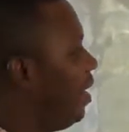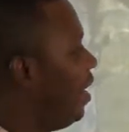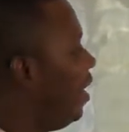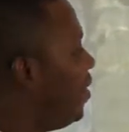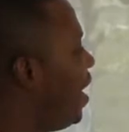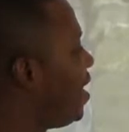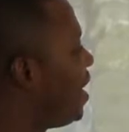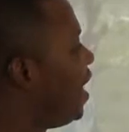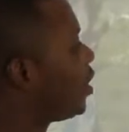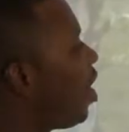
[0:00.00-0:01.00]
then
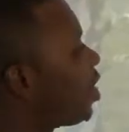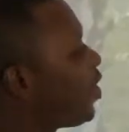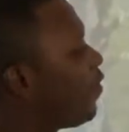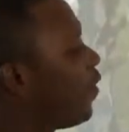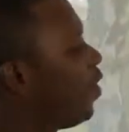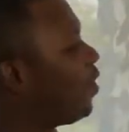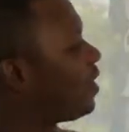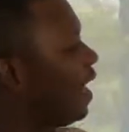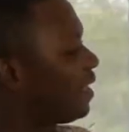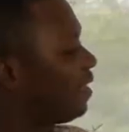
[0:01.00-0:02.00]
it also follows
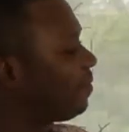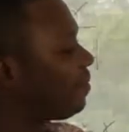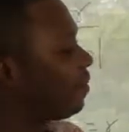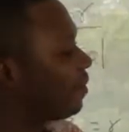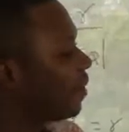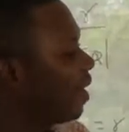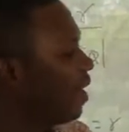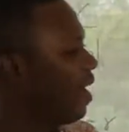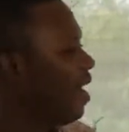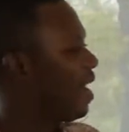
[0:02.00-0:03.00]
that
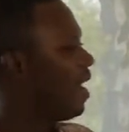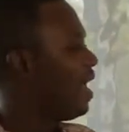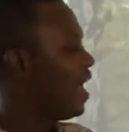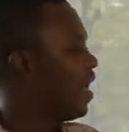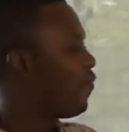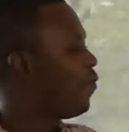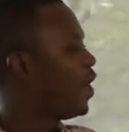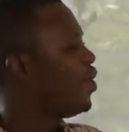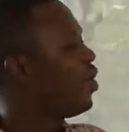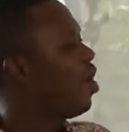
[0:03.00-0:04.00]
if we
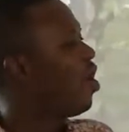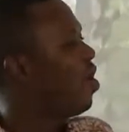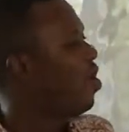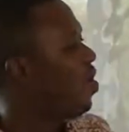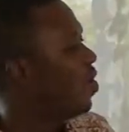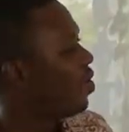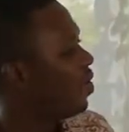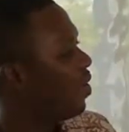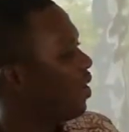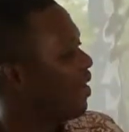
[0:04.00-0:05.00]
know
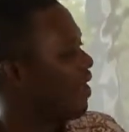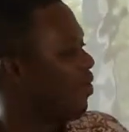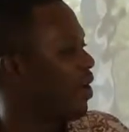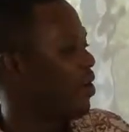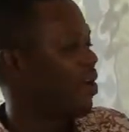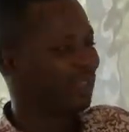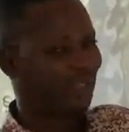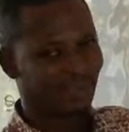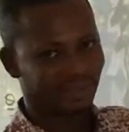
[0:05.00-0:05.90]
the radius